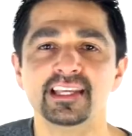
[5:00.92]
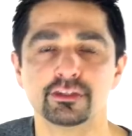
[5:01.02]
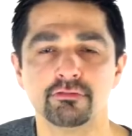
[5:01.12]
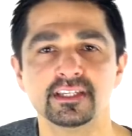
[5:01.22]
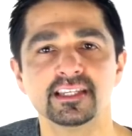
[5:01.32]

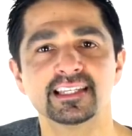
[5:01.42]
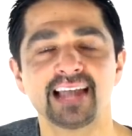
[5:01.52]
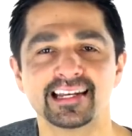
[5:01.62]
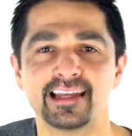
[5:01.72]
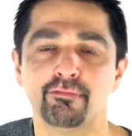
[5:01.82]
hysteresis is
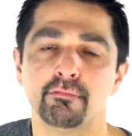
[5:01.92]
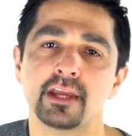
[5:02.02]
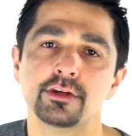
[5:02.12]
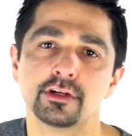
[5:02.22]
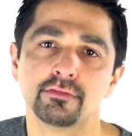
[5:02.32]
that
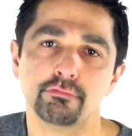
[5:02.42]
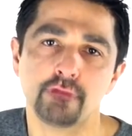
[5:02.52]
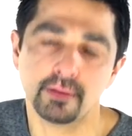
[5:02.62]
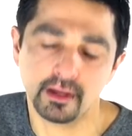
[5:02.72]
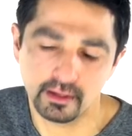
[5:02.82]
deformation of the
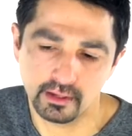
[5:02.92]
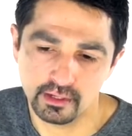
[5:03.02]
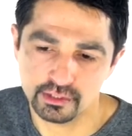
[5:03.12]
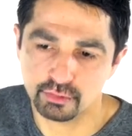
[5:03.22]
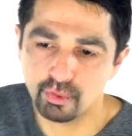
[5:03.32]
rubber.
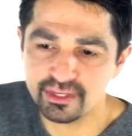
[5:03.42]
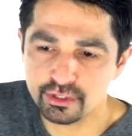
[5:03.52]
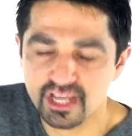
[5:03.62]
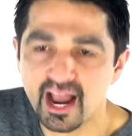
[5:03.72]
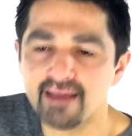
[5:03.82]
So when
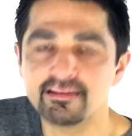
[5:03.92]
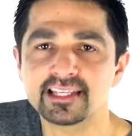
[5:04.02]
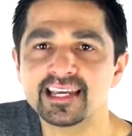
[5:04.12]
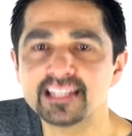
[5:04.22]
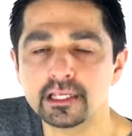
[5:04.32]
your tyre
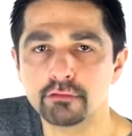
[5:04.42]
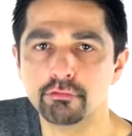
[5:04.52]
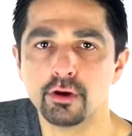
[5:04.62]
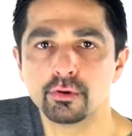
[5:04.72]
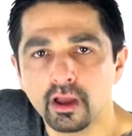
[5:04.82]
is hitting the
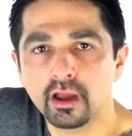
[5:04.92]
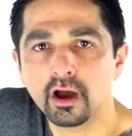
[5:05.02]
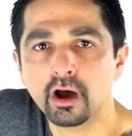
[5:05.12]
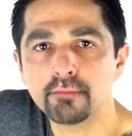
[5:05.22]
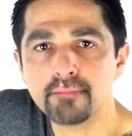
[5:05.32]
road,
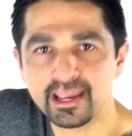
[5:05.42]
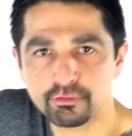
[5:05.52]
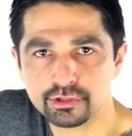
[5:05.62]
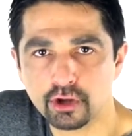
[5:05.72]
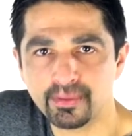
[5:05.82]
on a
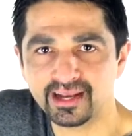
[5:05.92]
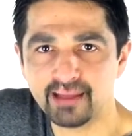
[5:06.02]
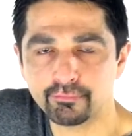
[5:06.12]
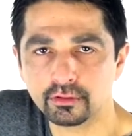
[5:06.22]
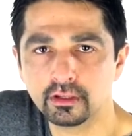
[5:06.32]
microscopic
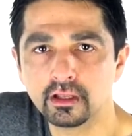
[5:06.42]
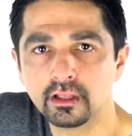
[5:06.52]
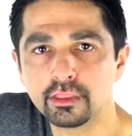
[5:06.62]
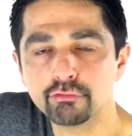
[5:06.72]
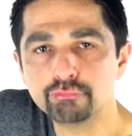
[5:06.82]
level,
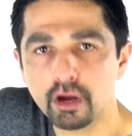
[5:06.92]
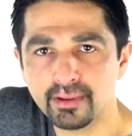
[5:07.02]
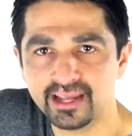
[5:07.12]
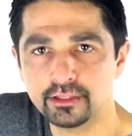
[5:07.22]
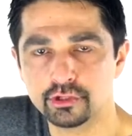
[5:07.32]
the
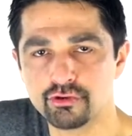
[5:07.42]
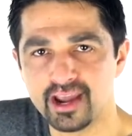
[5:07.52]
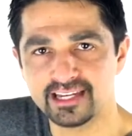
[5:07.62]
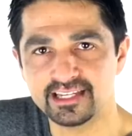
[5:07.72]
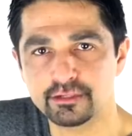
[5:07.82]
rubber in the
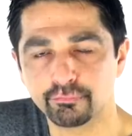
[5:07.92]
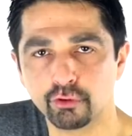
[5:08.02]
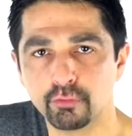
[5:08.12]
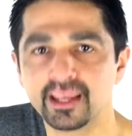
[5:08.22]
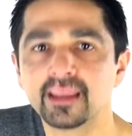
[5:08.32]
tread is
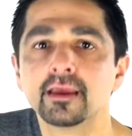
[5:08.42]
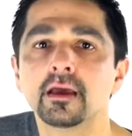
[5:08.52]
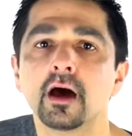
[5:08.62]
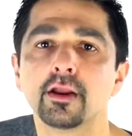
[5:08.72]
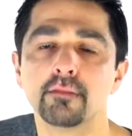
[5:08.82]
deforming.
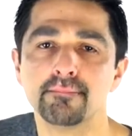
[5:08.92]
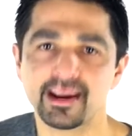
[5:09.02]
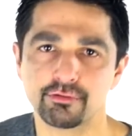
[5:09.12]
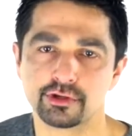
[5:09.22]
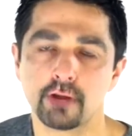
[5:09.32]
And on a
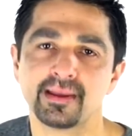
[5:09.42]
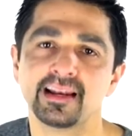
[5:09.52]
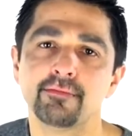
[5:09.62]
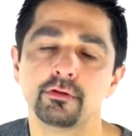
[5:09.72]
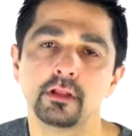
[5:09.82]
macroscopic
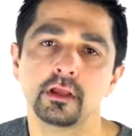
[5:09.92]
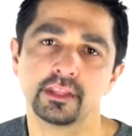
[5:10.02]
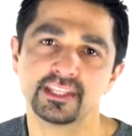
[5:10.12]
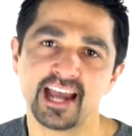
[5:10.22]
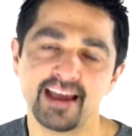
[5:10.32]
level,
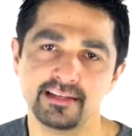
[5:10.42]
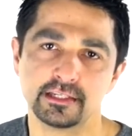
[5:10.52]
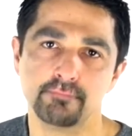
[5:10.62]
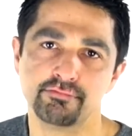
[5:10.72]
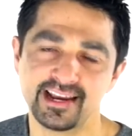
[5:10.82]
the tyre is
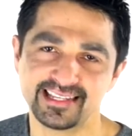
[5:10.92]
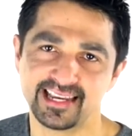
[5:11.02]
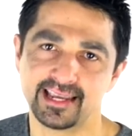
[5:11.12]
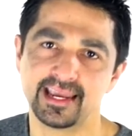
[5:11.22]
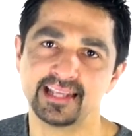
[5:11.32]

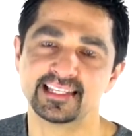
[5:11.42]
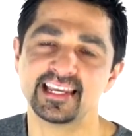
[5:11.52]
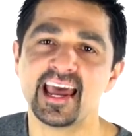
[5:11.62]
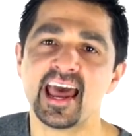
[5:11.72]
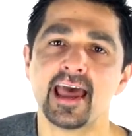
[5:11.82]
compressing against
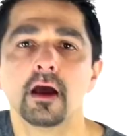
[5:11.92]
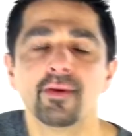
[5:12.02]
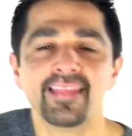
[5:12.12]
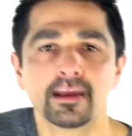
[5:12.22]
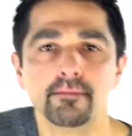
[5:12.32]
the air. And
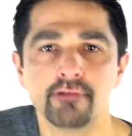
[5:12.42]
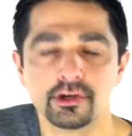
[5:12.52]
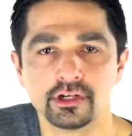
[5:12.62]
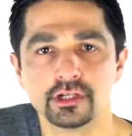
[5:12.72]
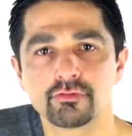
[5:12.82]
when that
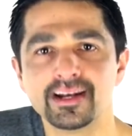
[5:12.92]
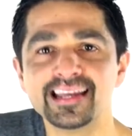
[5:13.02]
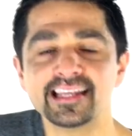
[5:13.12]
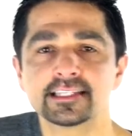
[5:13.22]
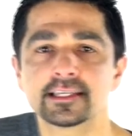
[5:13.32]
compression is
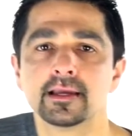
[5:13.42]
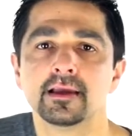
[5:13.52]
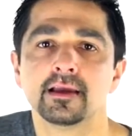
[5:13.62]
released,